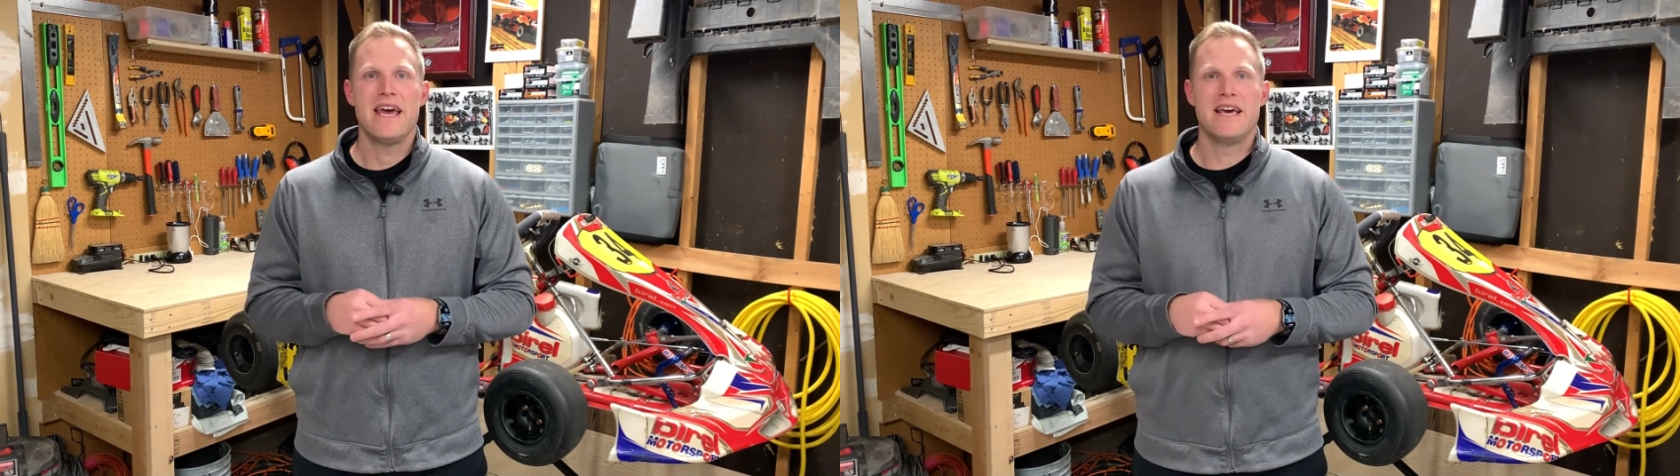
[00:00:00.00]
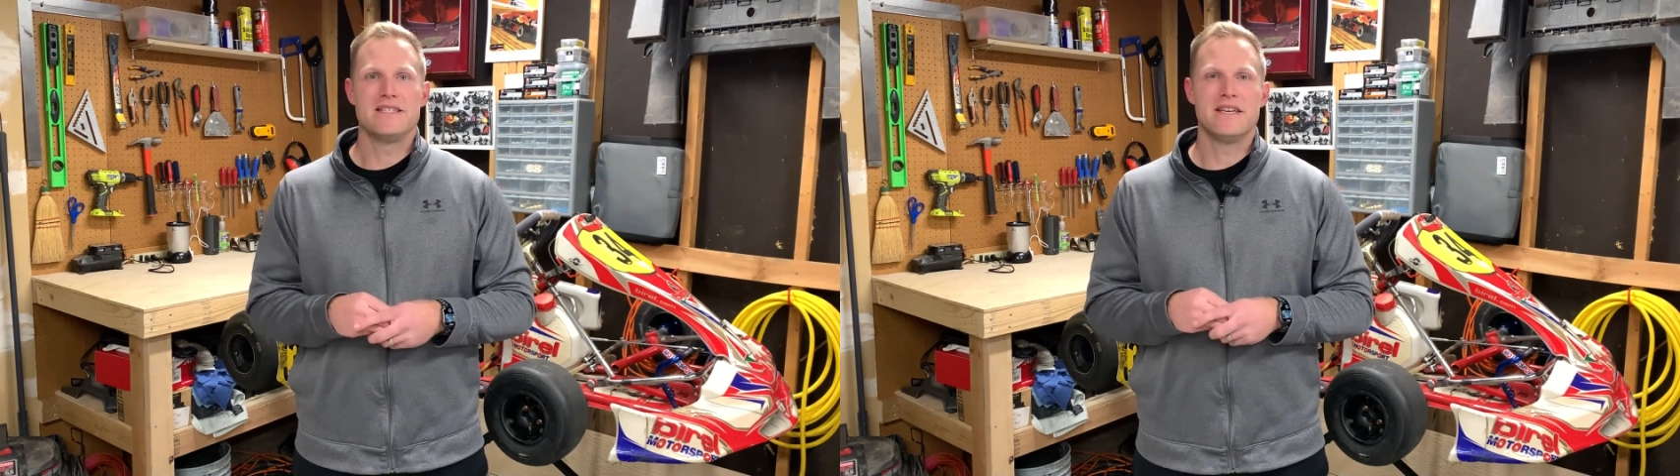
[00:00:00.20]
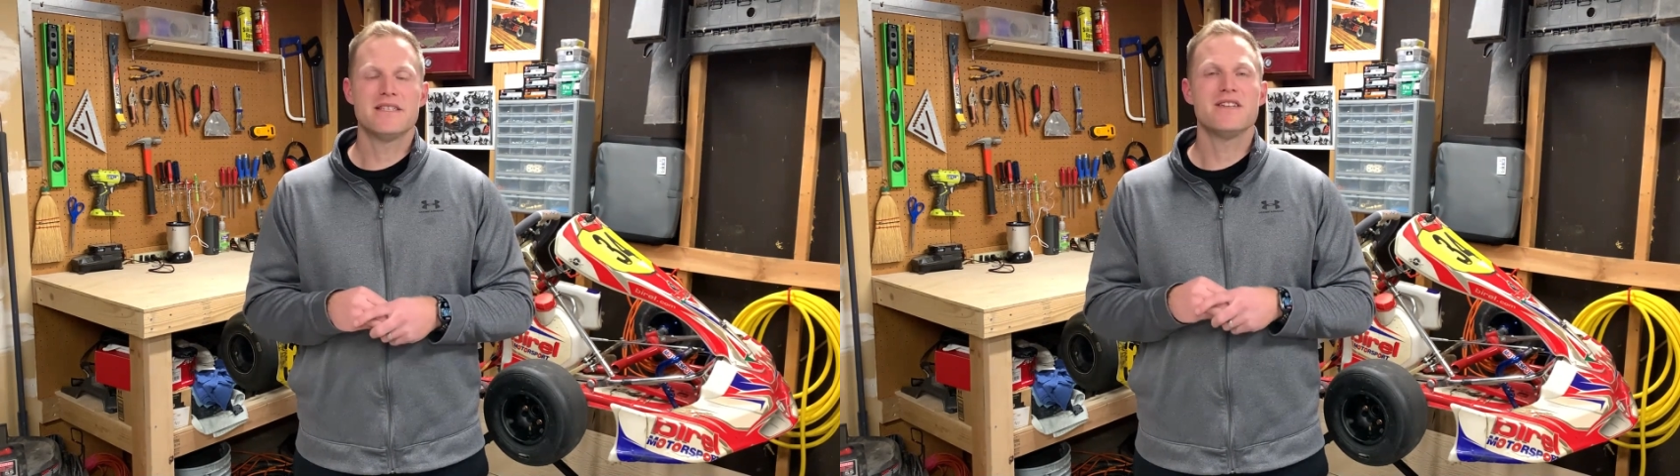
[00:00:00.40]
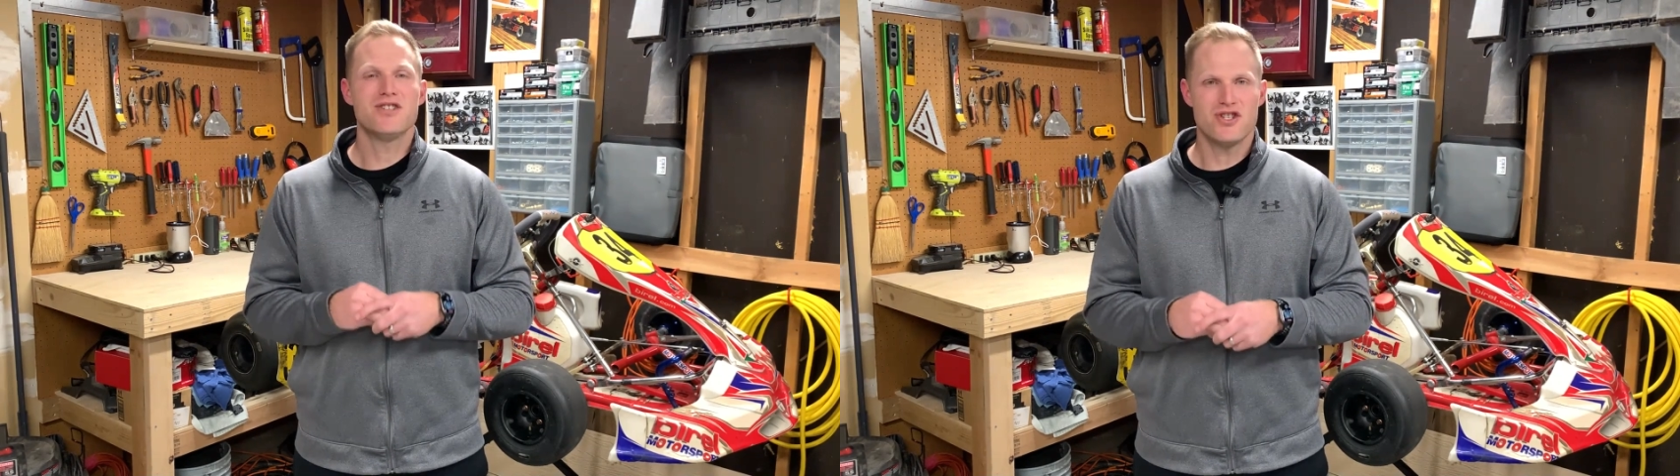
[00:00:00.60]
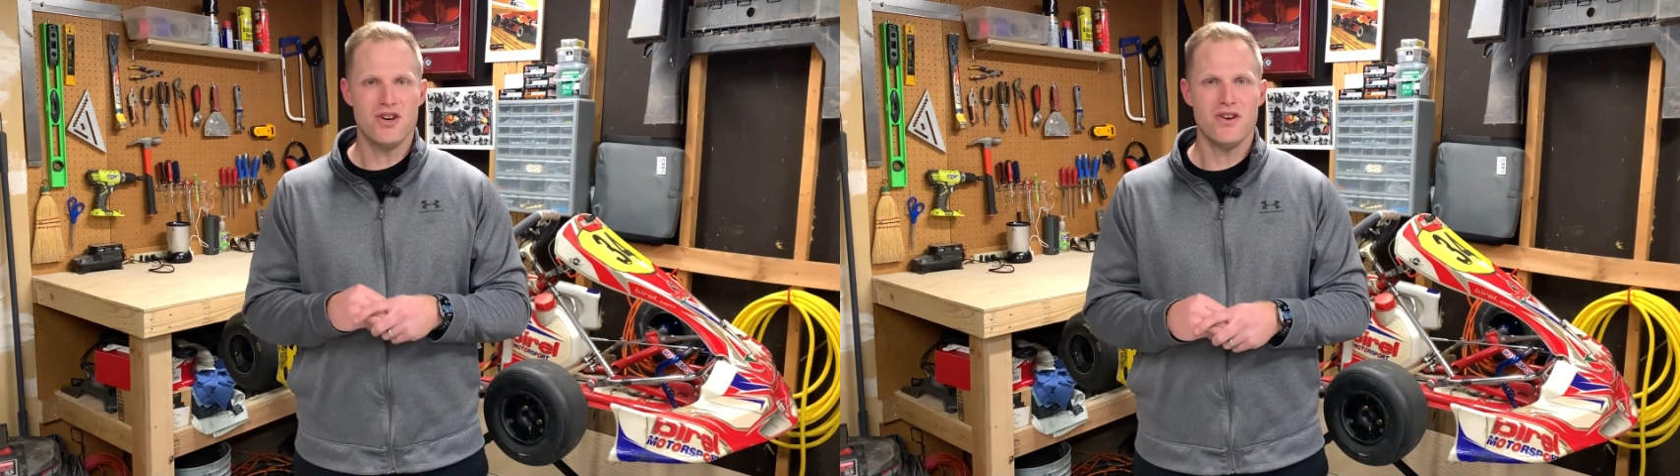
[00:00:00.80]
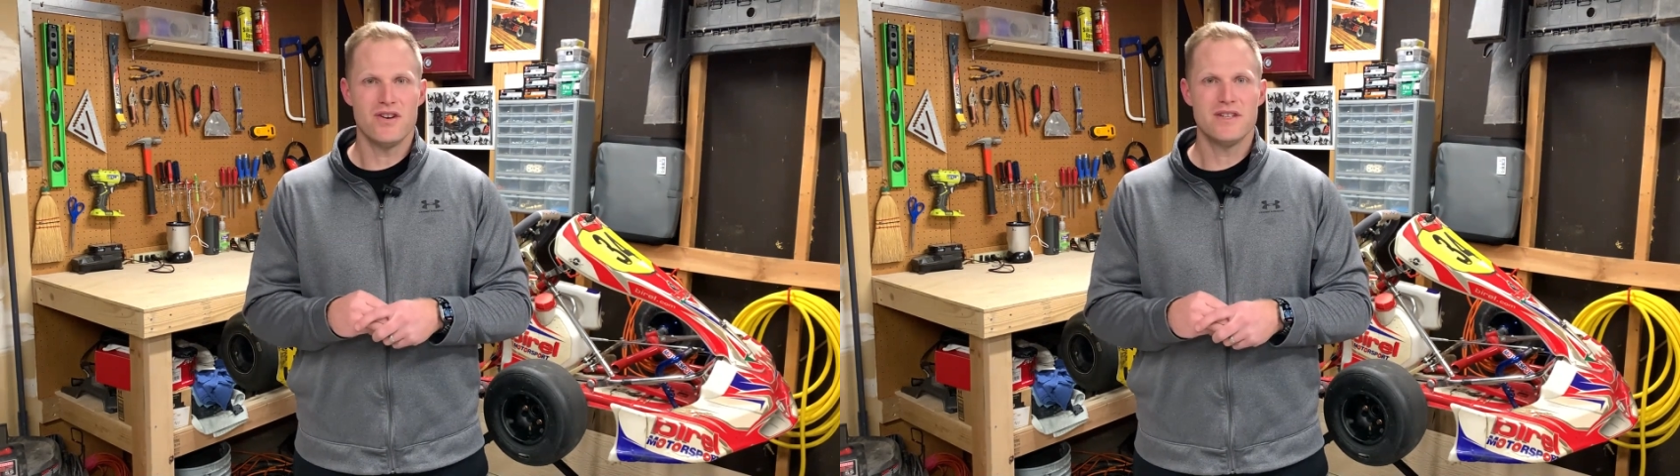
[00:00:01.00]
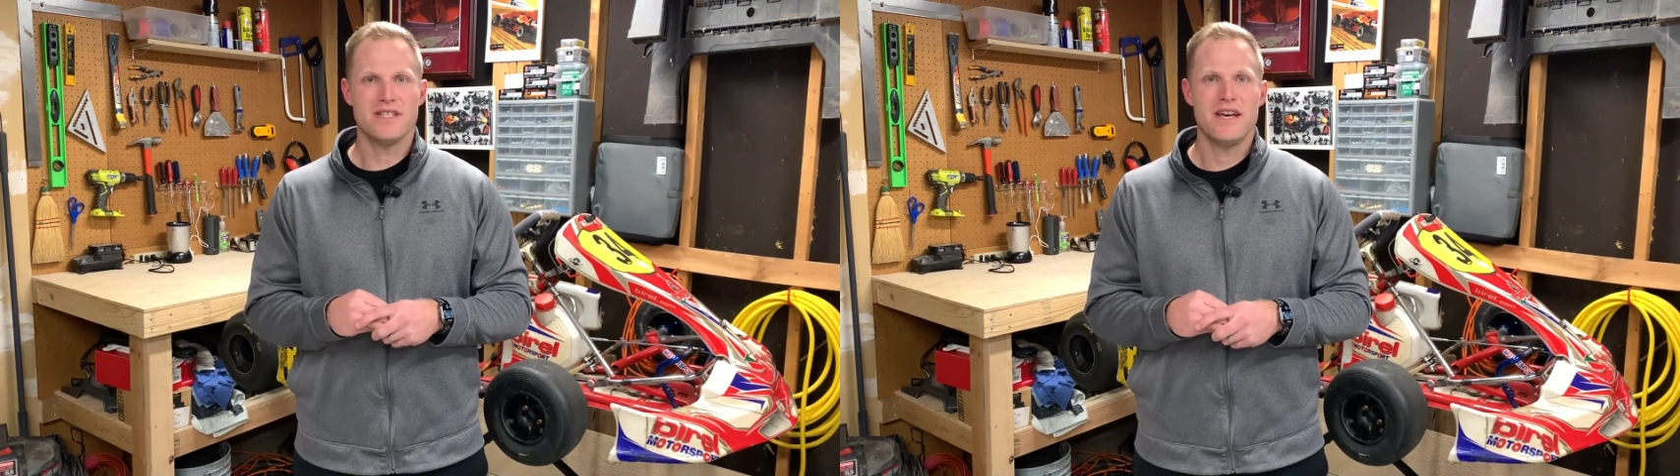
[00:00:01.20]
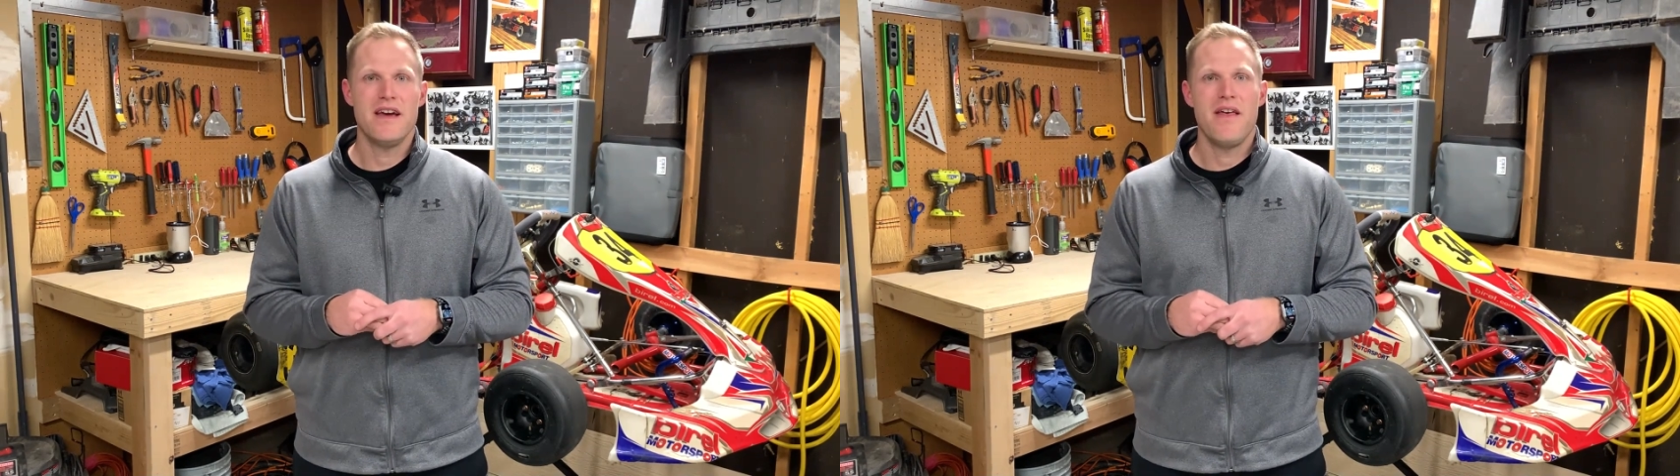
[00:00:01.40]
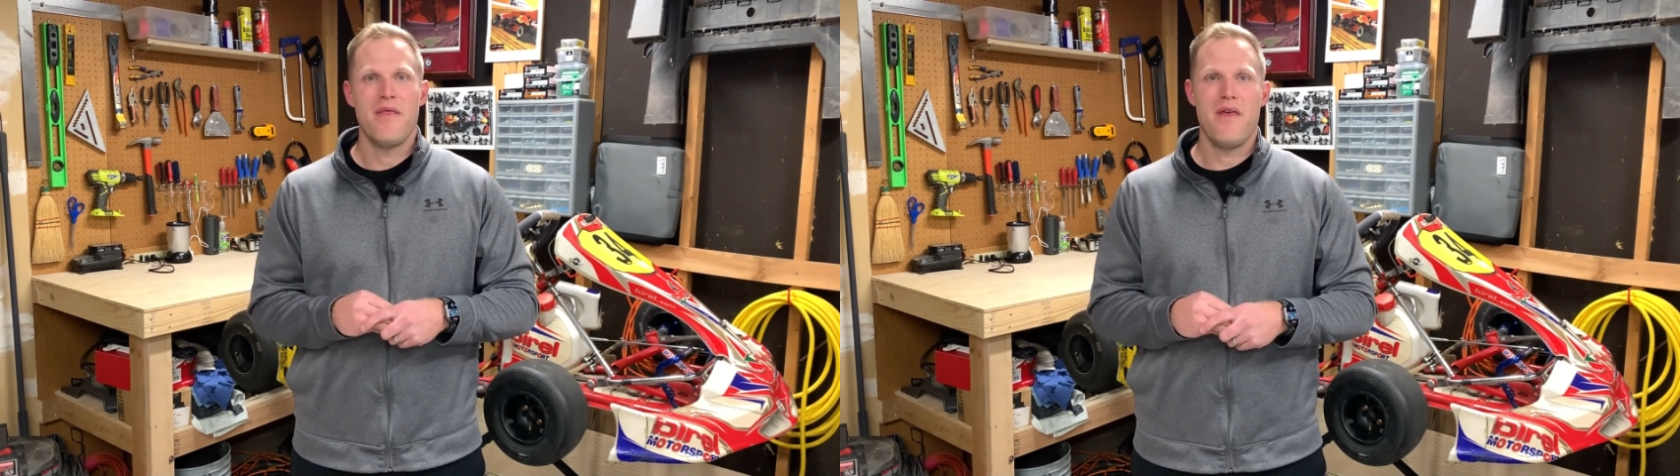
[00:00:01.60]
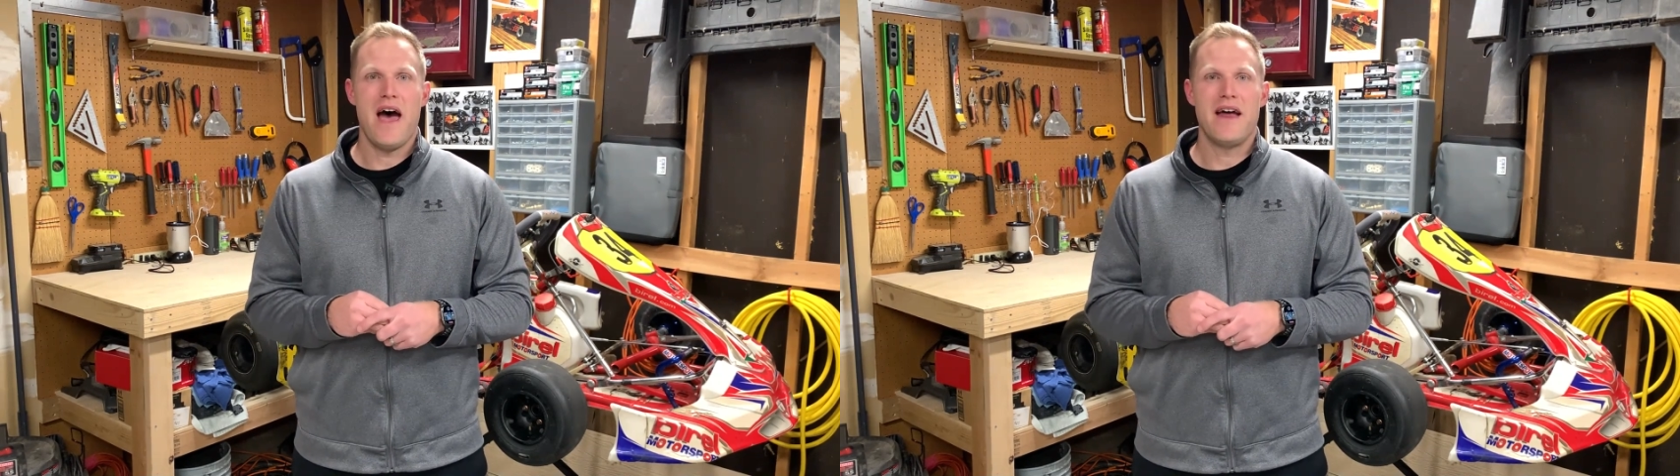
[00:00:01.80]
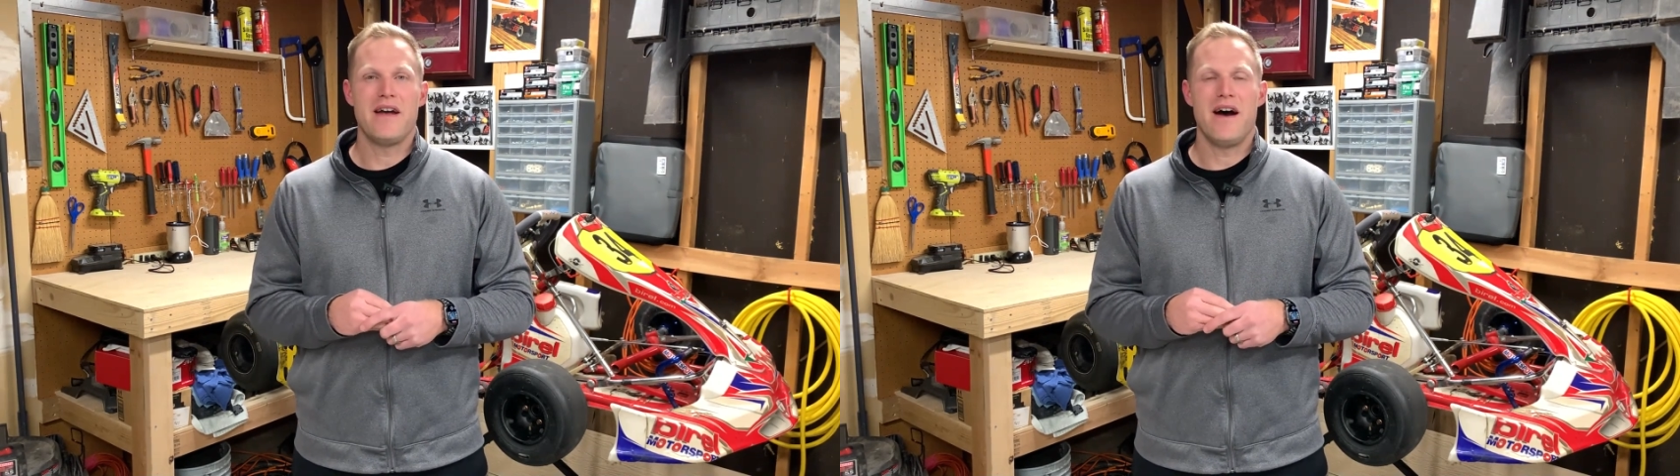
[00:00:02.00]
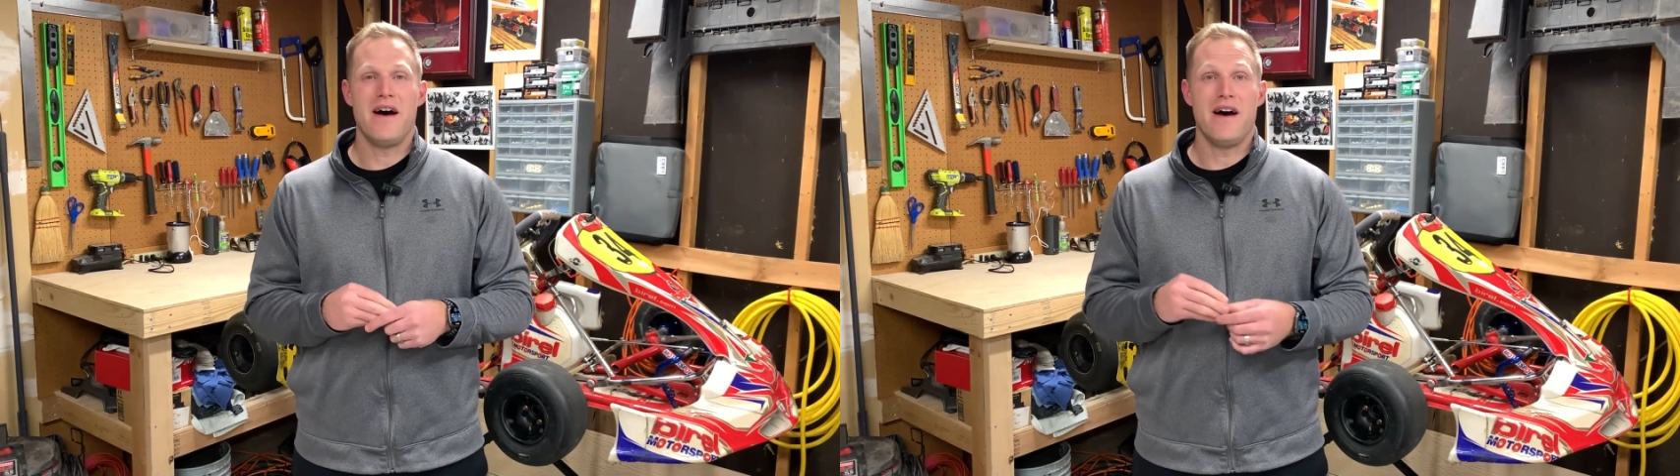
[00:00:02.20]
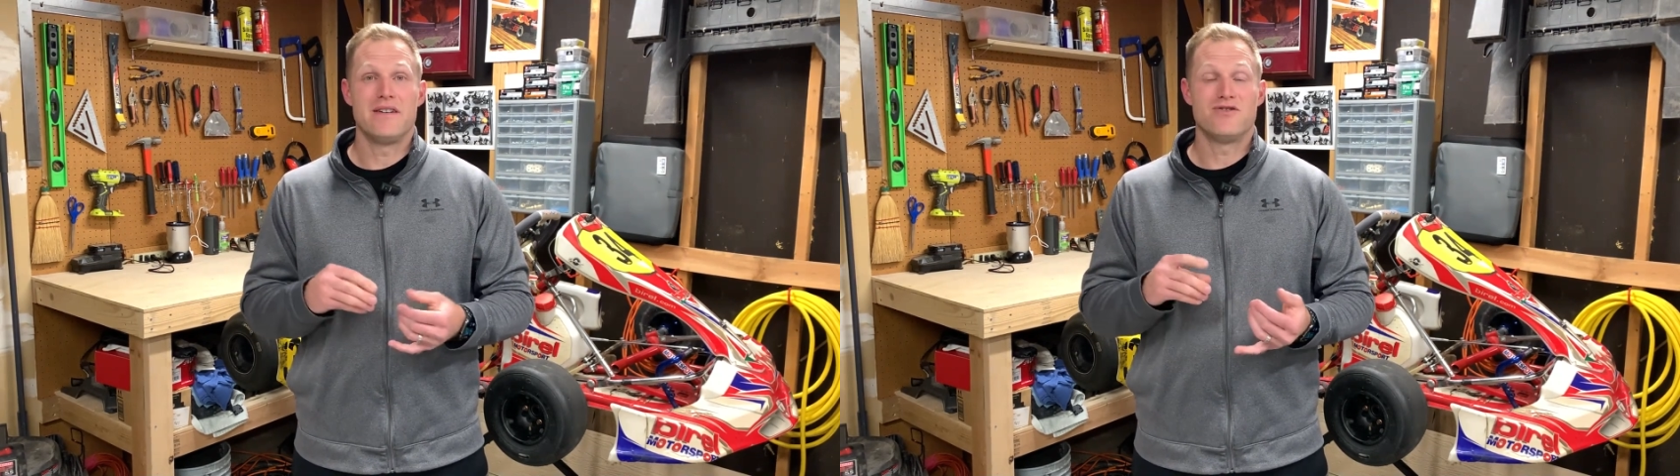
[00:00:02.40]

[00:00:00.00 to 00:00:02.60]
is this ensures that uh,